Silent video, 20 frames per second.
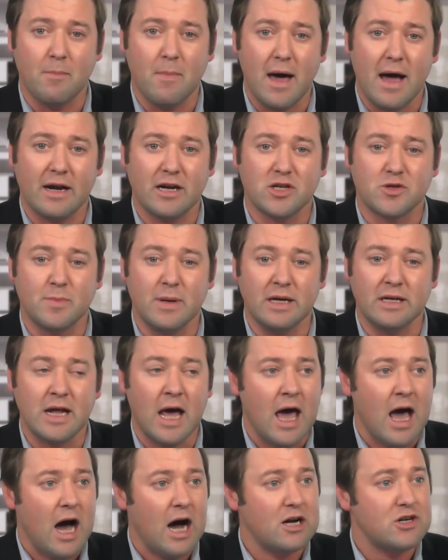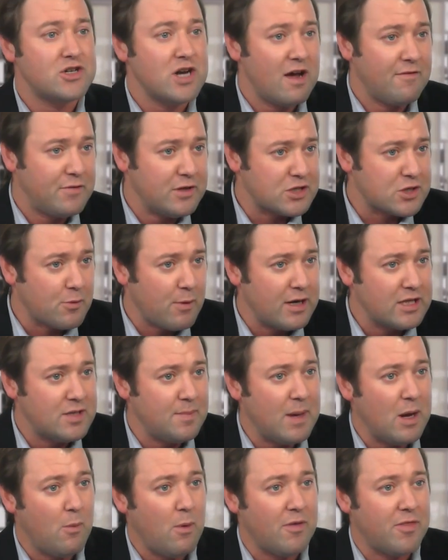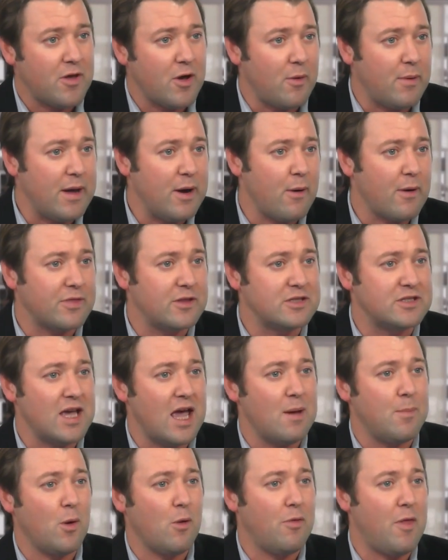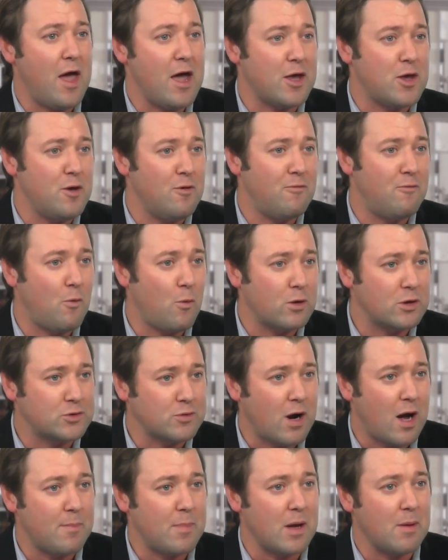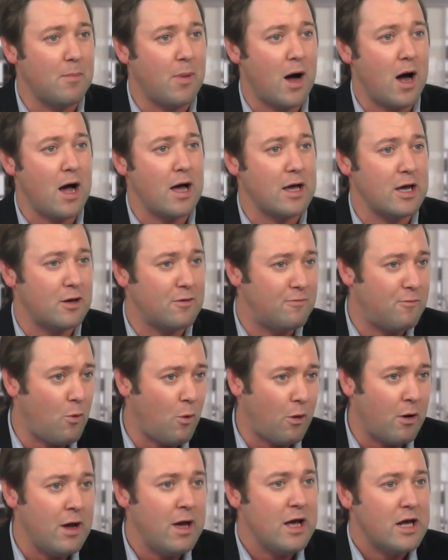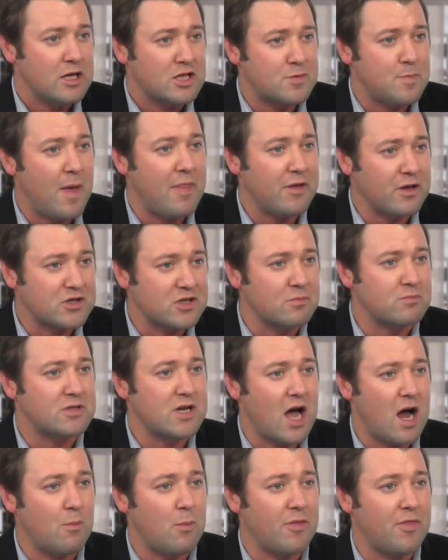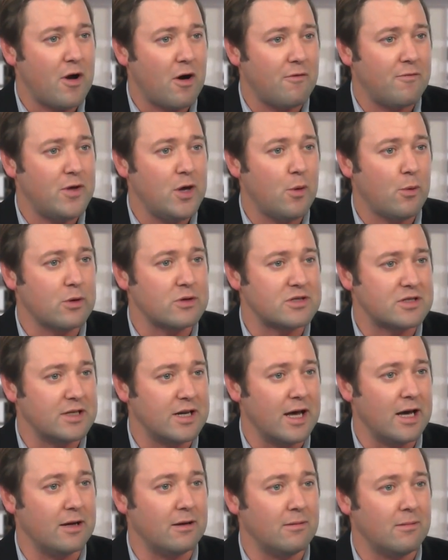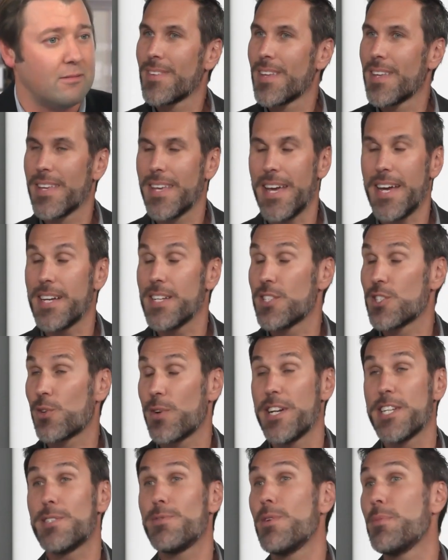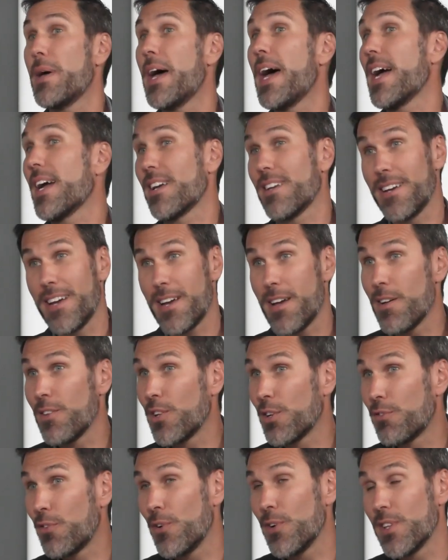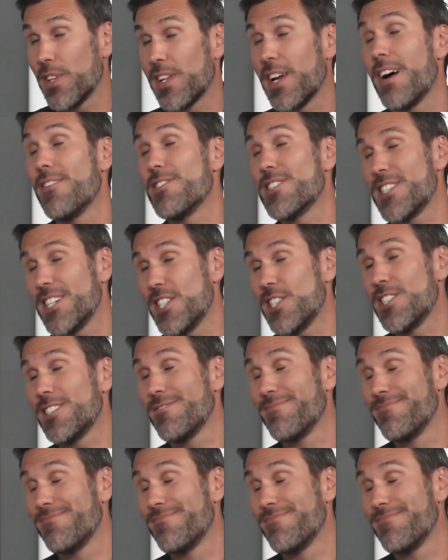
Management. Jeff, it's great to be with you here at the table. Thank you for dropping by and for spending some time with our viewers today. Yeah, it's great to be back. I look forward to the conversation.